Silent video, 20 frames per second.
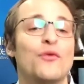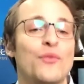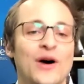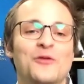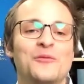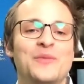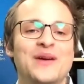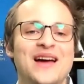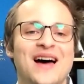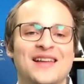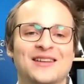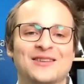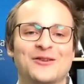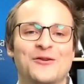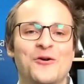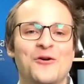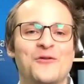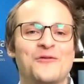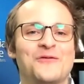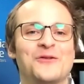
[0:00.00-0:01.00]
well be
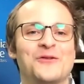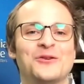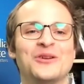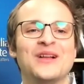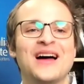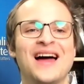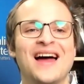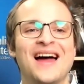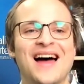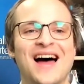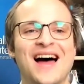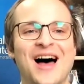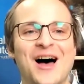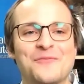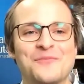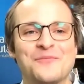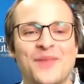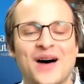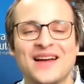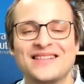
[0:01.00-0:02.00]
unlawful.
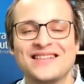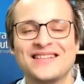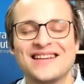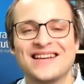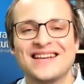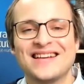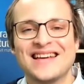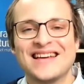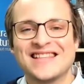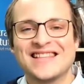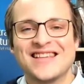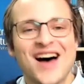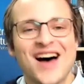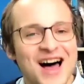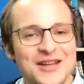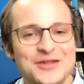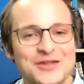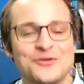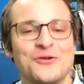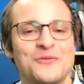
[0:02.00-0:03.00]
But it's
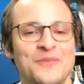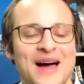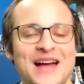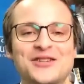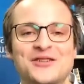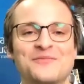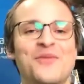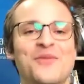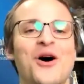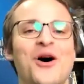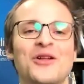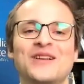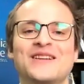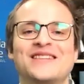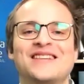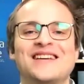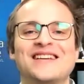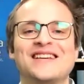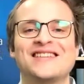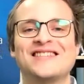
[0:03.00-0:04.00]
hard to imagine
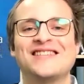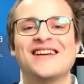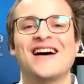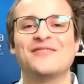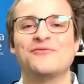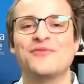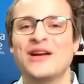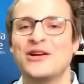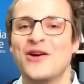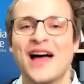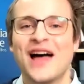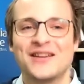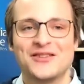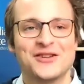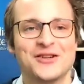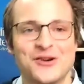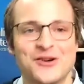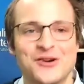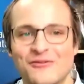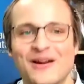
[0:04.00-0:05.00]
politics done where you had
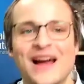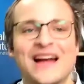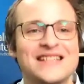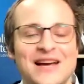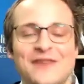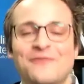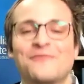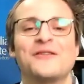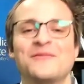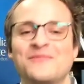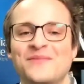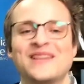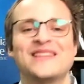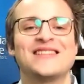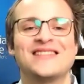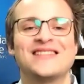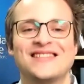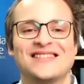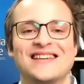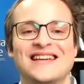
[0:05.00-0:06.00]
to correct every
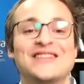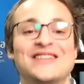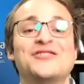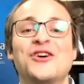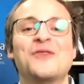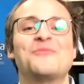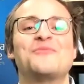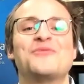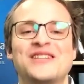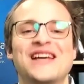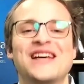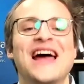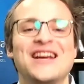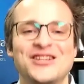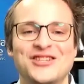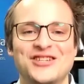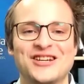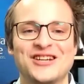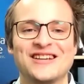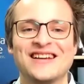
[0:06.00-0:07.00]

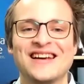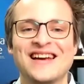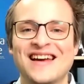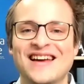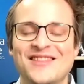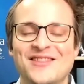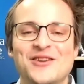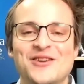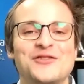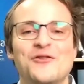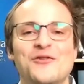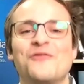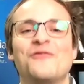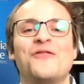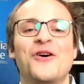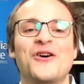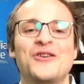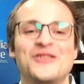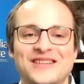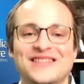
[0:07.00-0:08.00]
misinterpretation that your
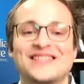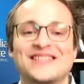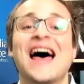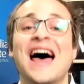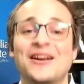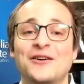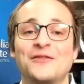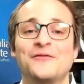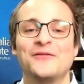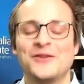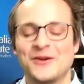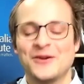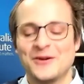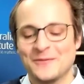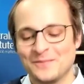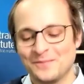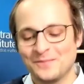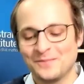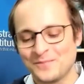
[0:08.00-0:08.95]
voters had of you.